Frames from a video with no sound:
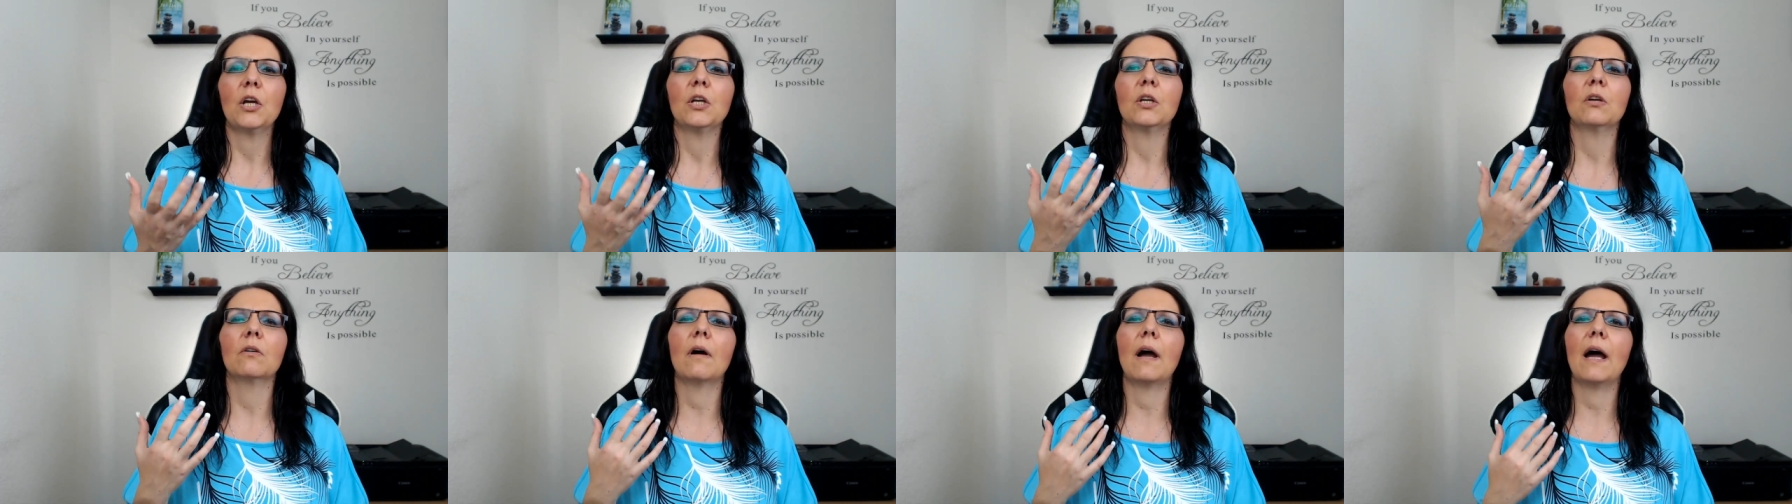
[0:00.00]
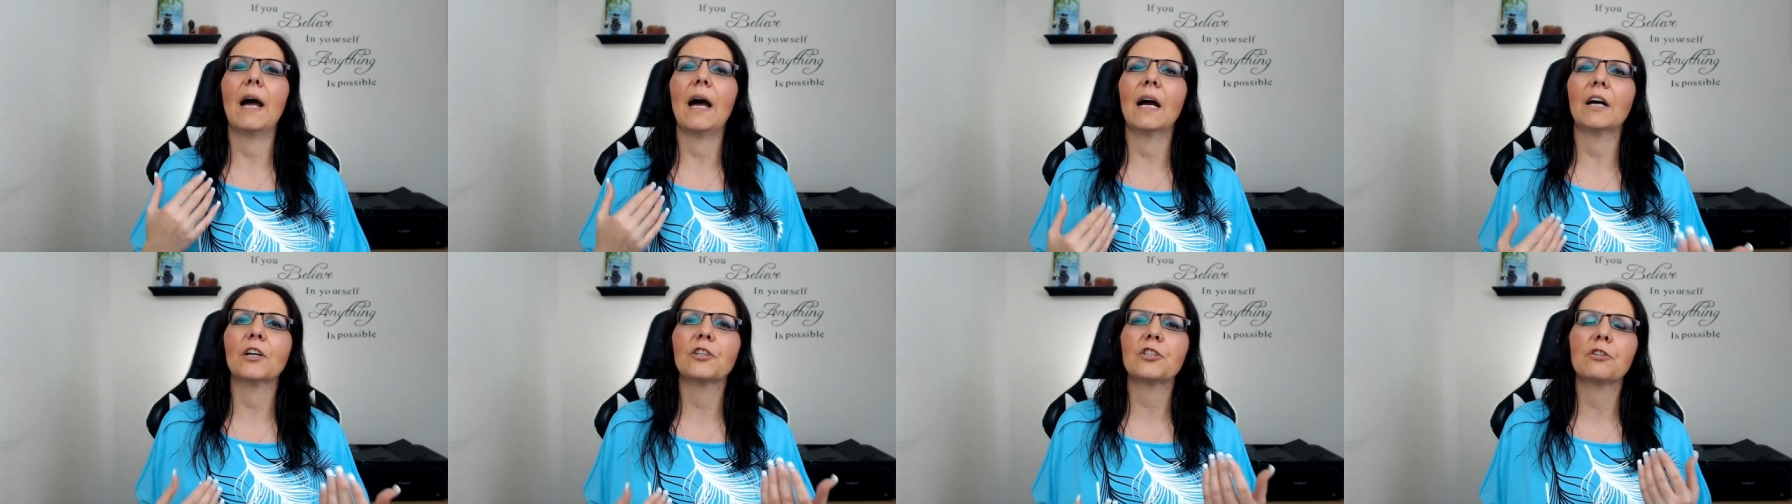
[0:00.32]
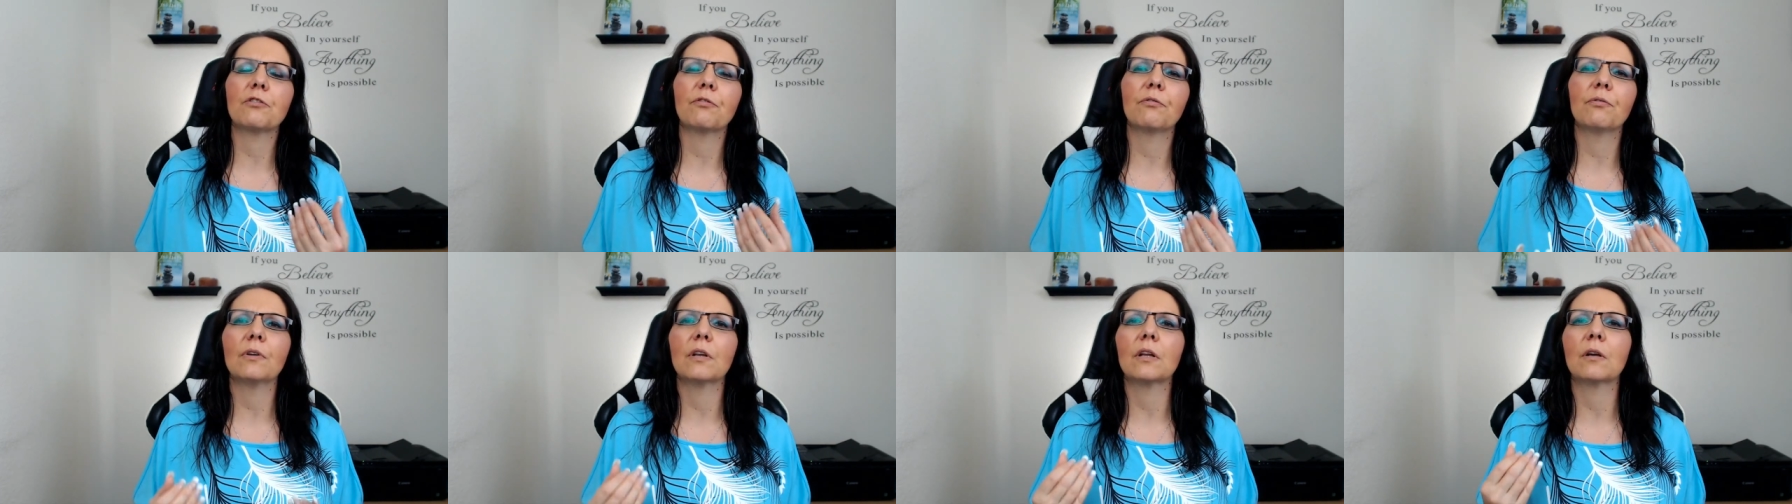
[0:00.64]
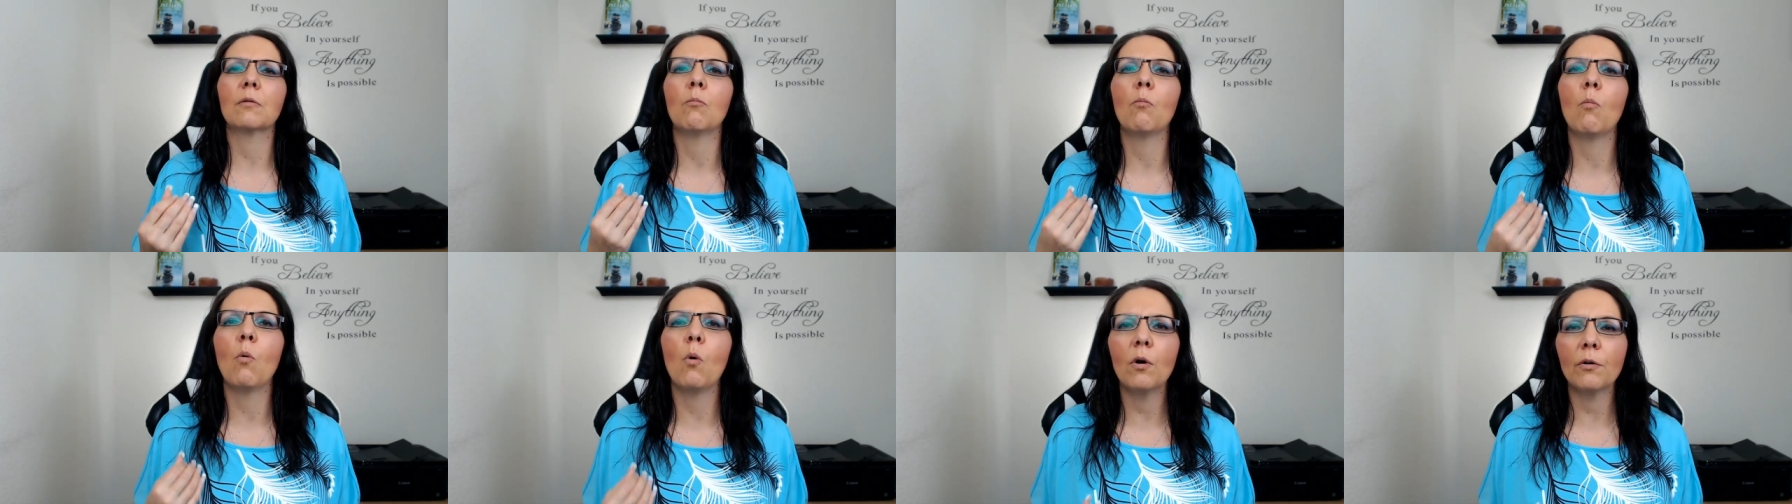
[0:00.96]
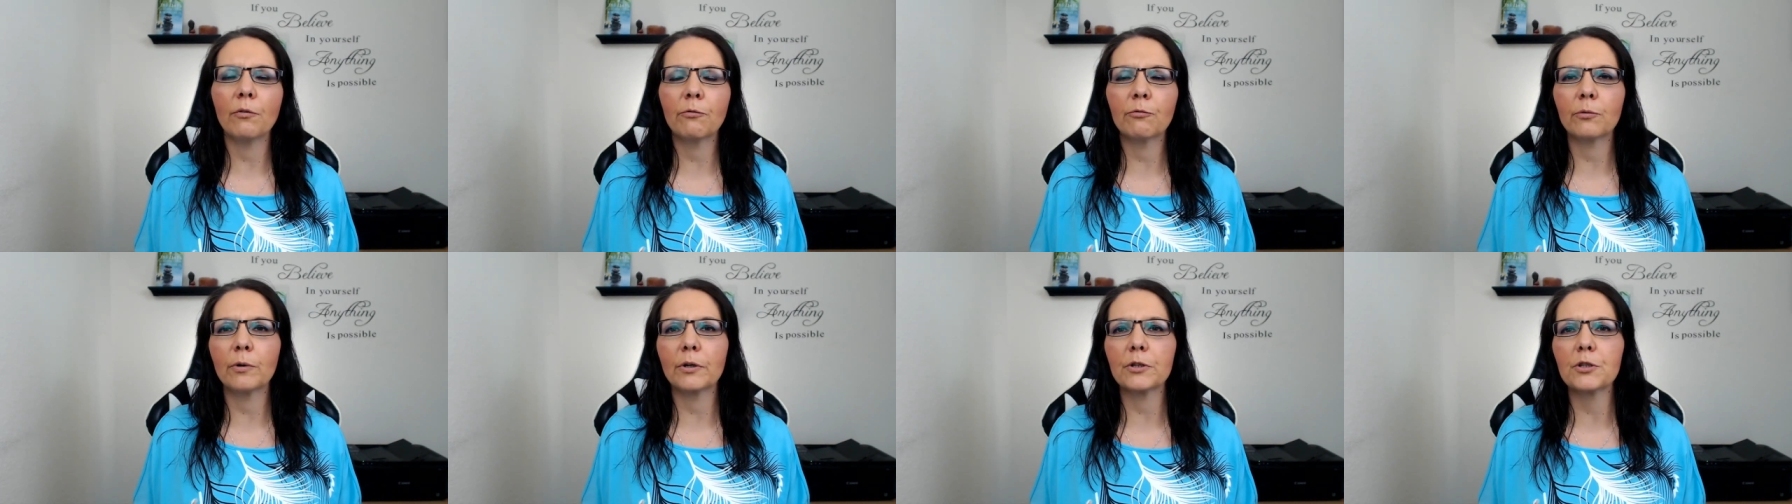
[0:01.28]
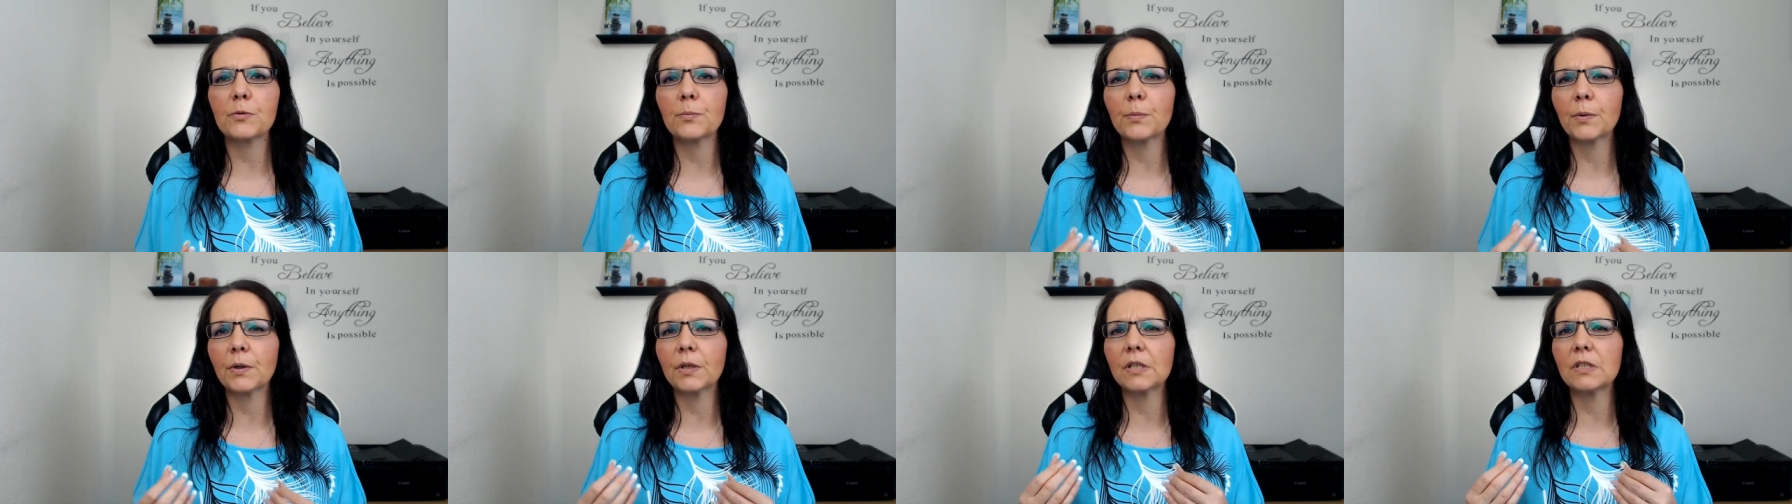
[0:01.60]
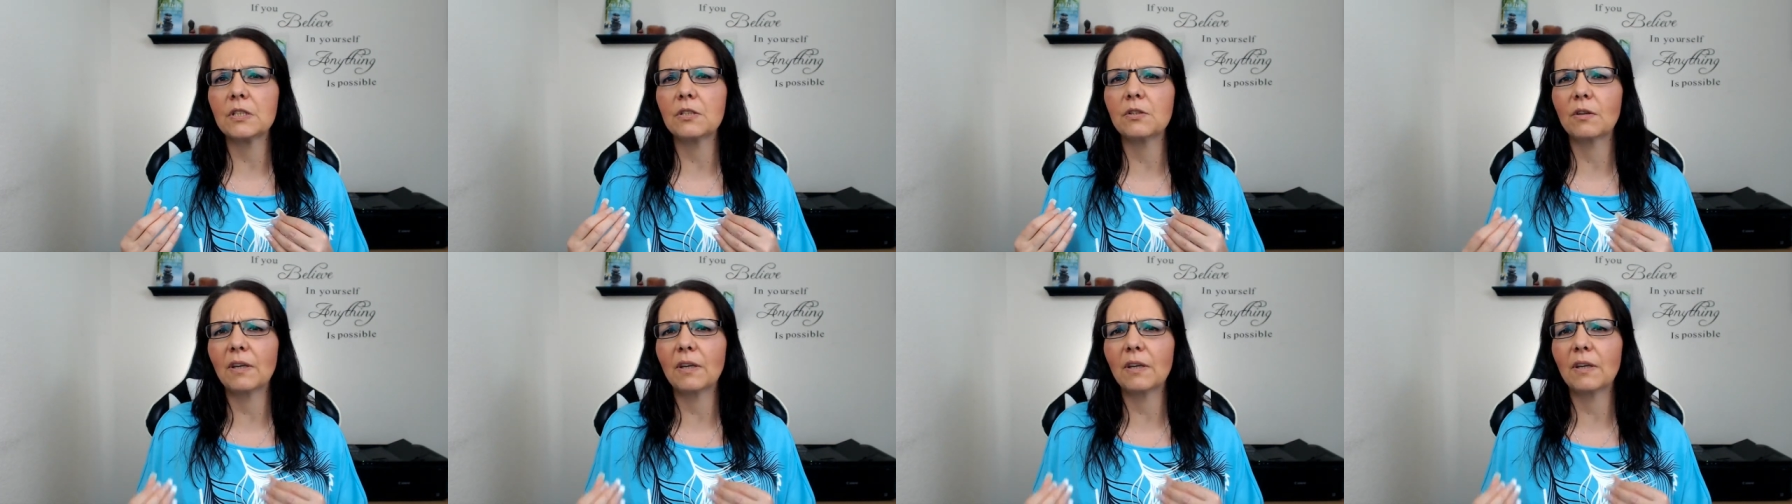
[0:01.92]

you're actually feeling more frustrated because